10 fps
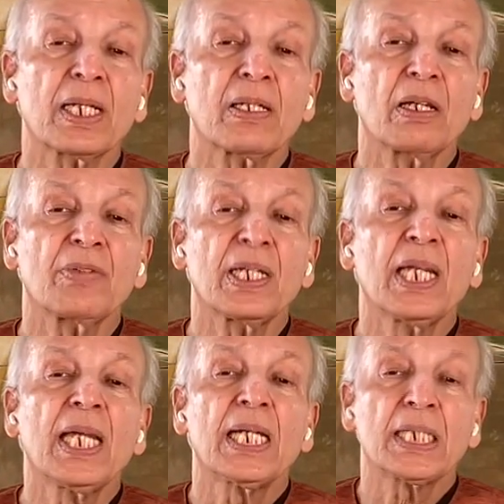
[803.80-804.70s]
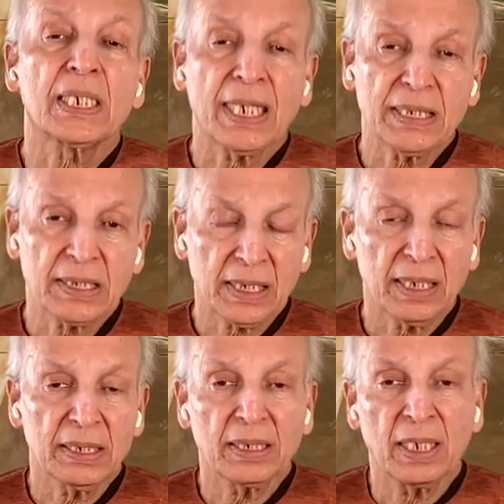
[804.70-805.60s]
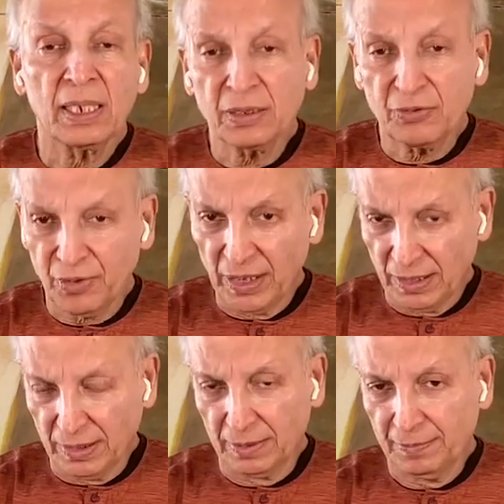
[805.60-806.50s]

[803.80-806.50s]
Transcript: have a right-sided heart failure.